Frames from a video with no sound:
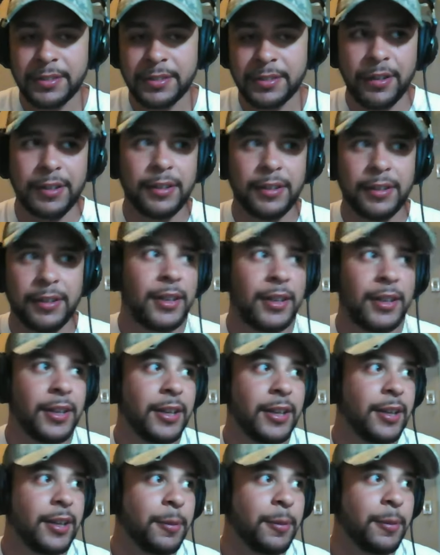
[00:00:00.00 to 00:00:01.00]
uh,
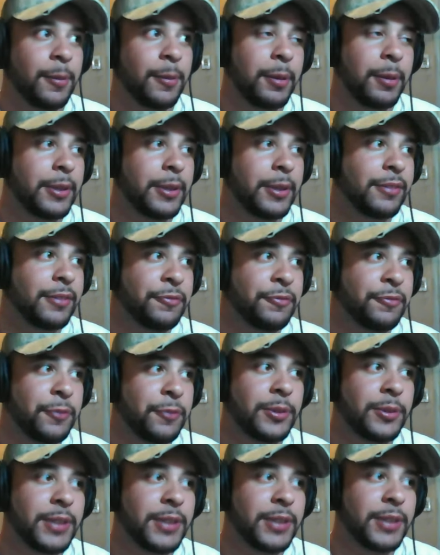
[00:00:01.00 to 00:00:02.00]
you know, pretty much a
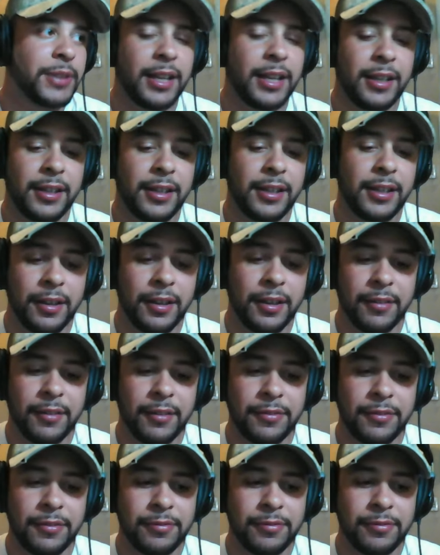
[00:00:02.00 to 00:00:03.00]
full day
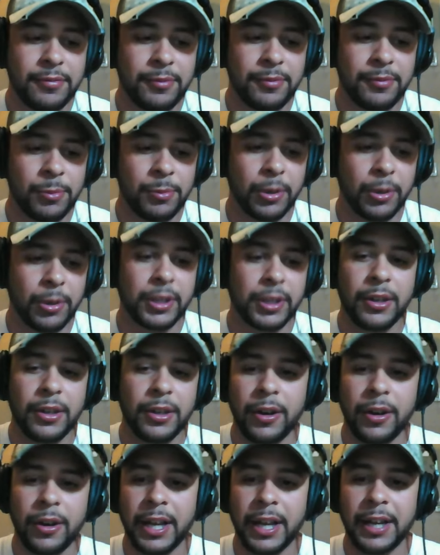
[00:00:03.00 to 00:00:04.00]
of working
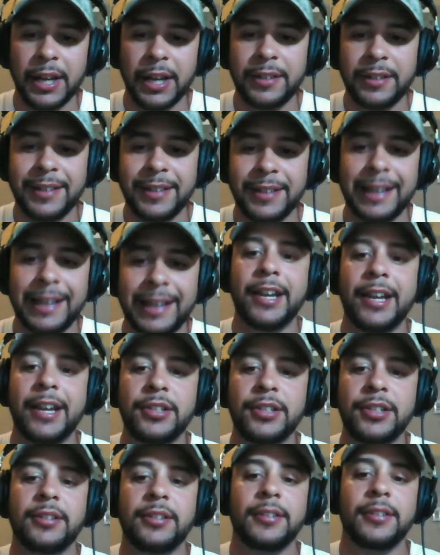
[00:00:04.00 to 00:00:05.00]
hard at it and
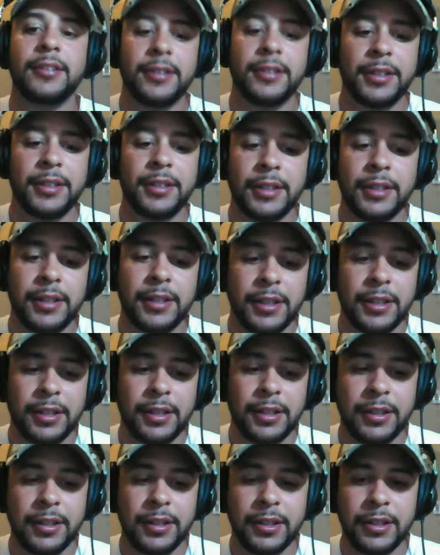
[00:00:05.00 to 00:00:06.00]
dedication.
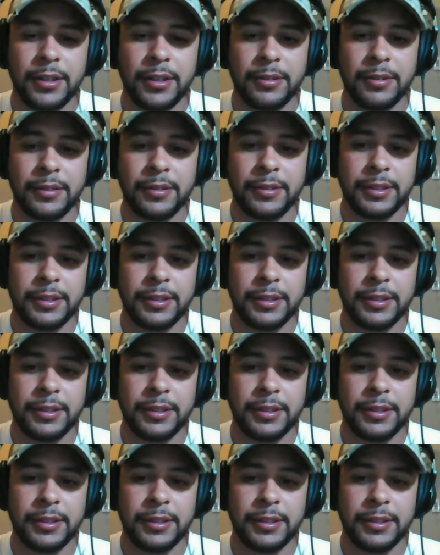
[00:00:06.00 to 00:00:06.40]
You know